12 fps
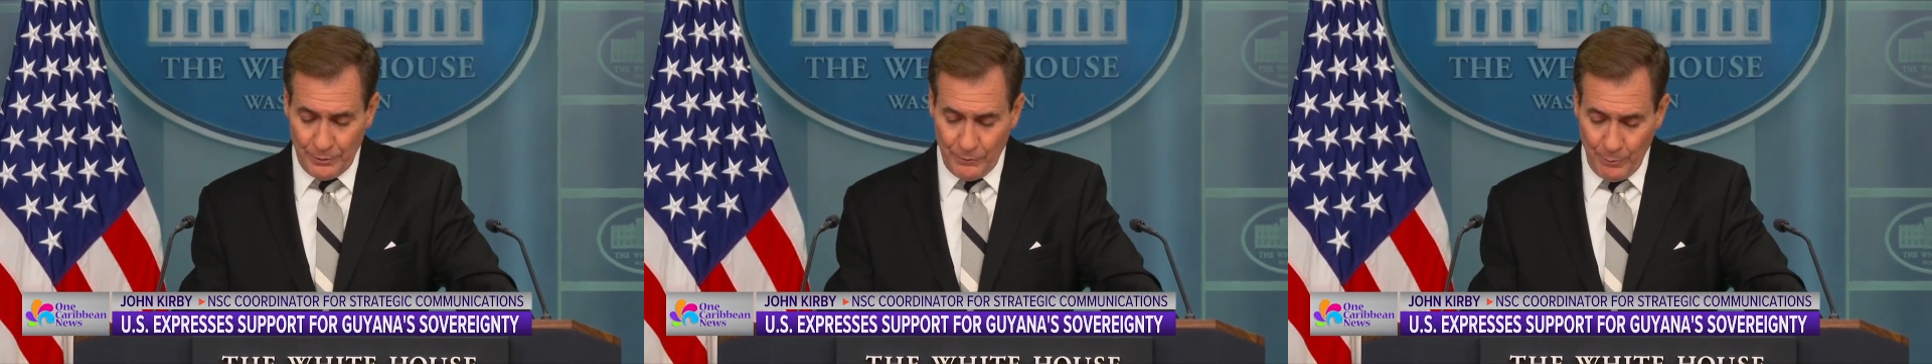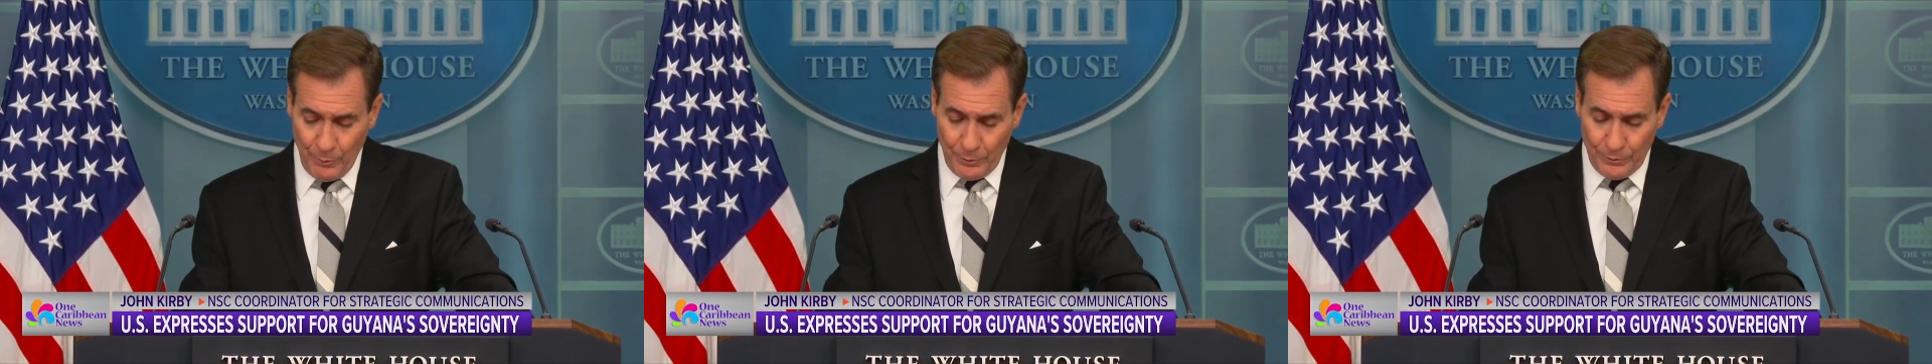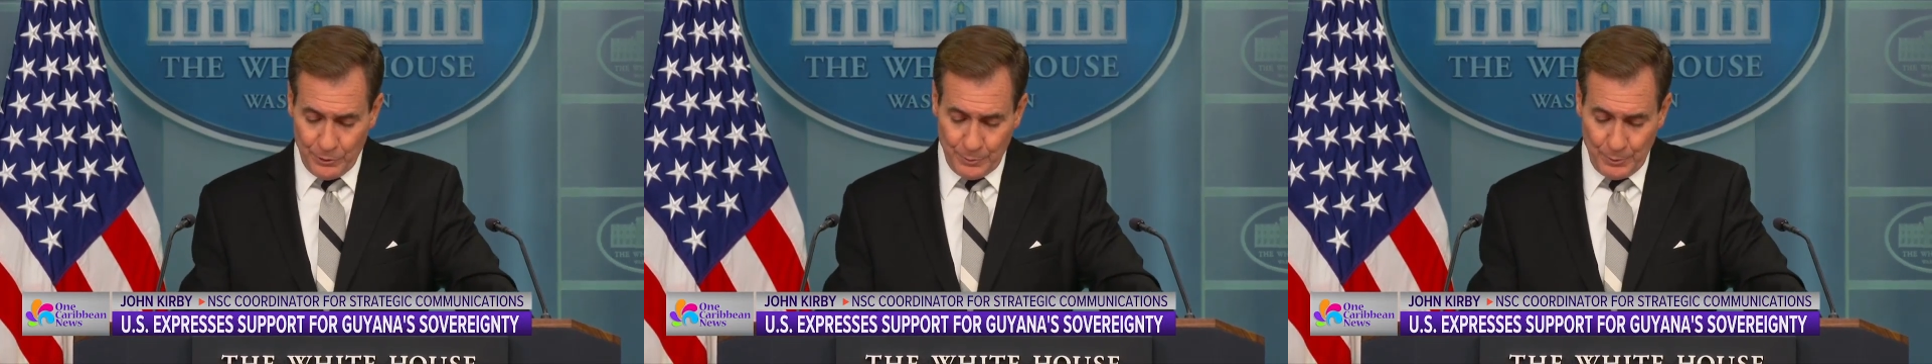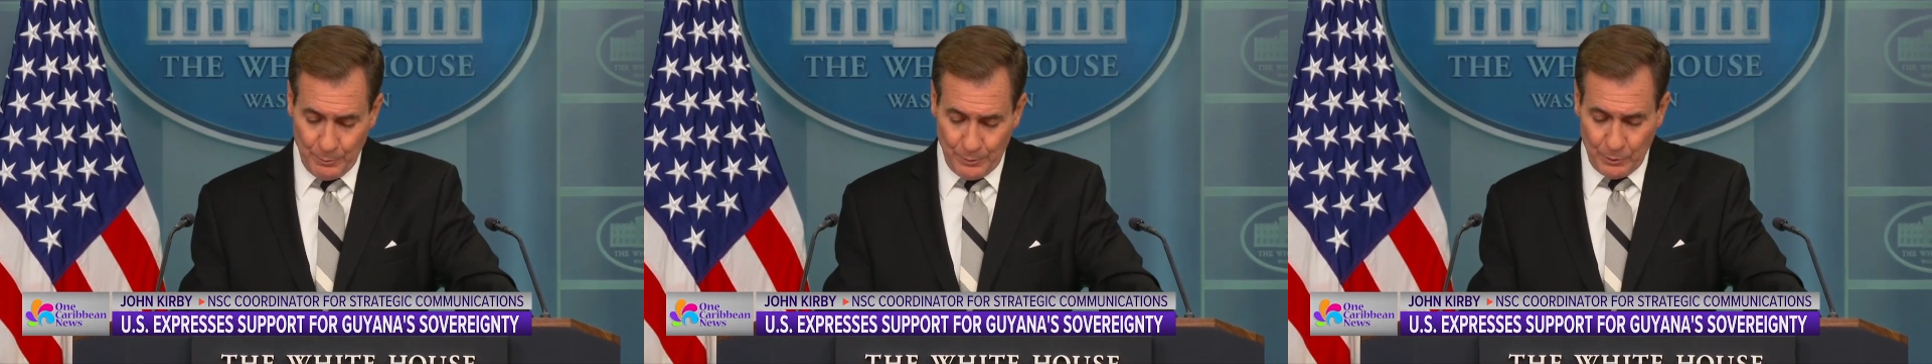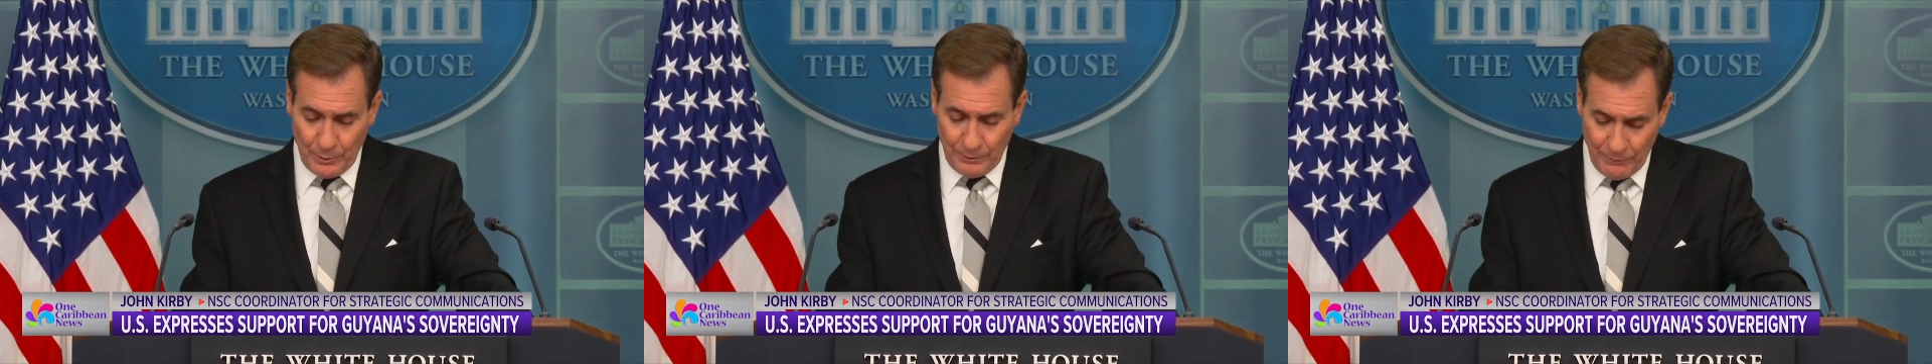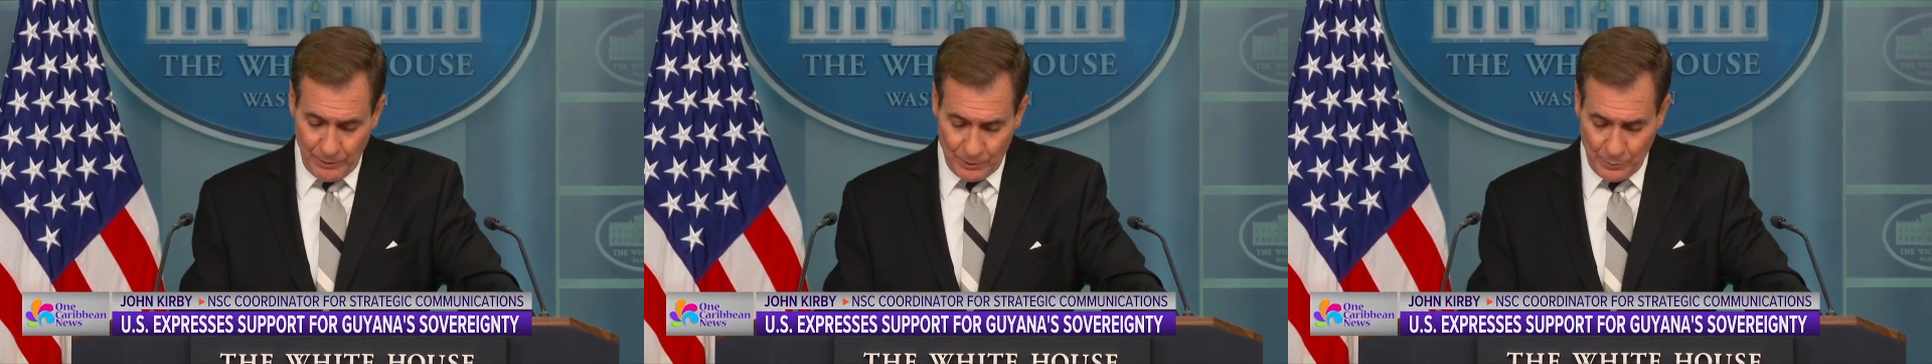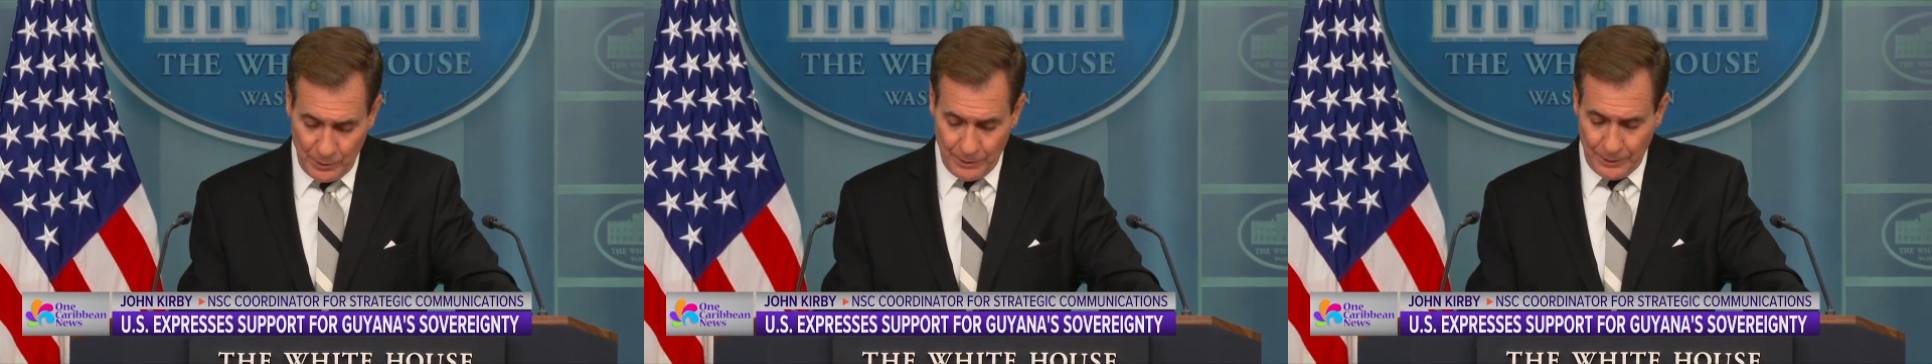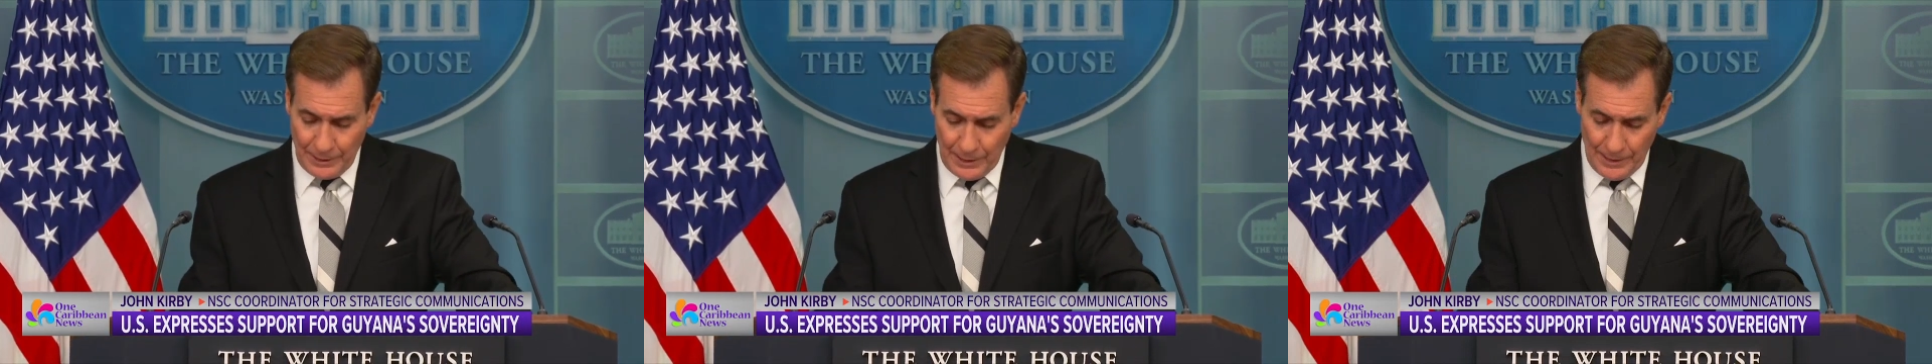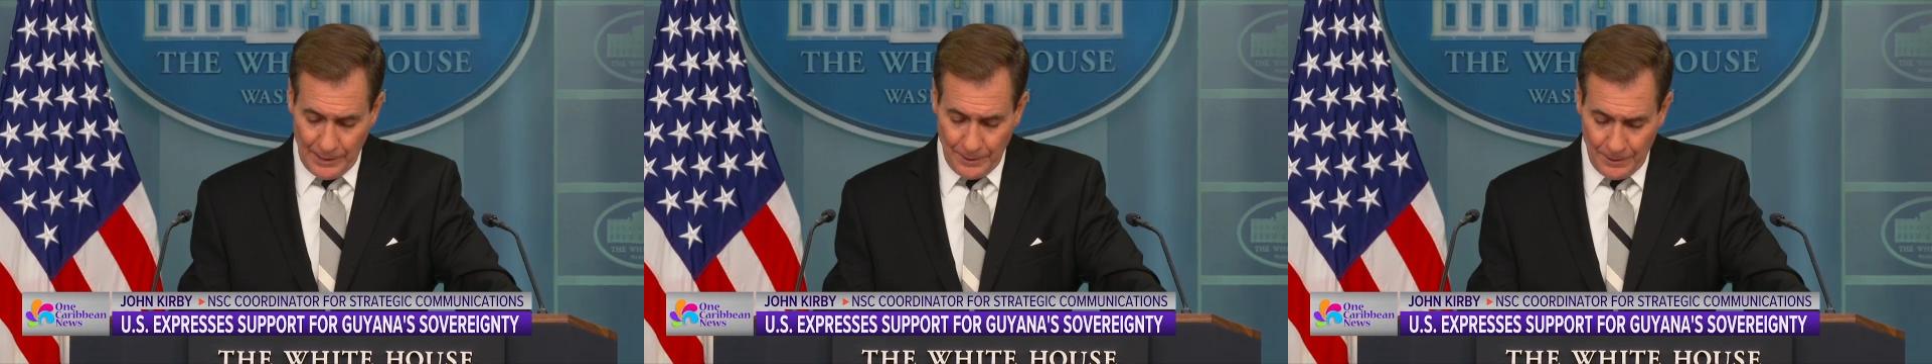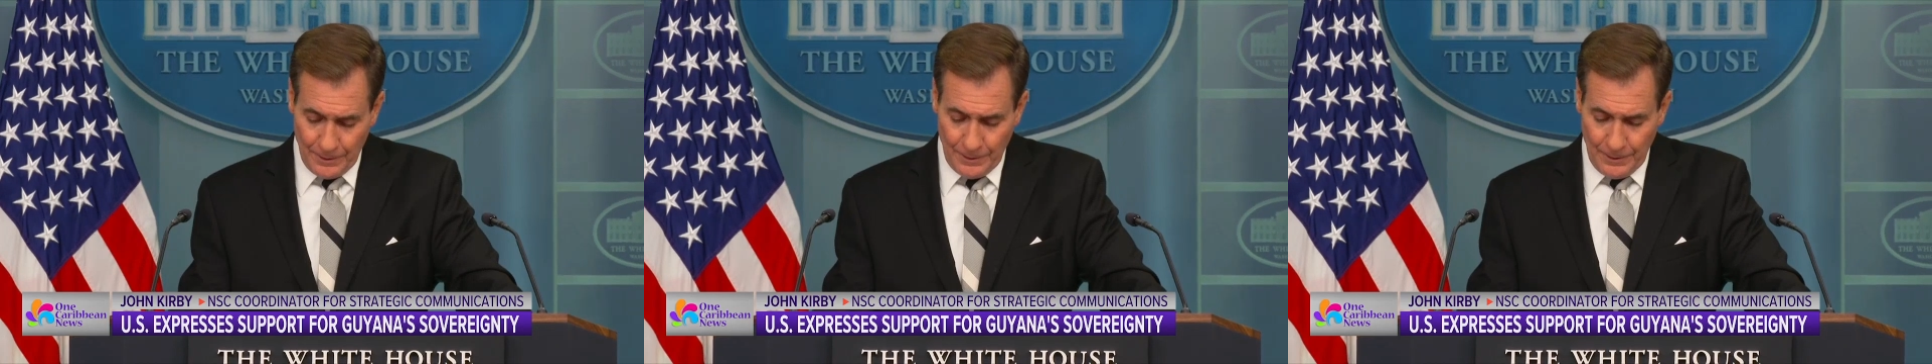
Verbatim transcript: of the border dispute between Venezuela and Guyana.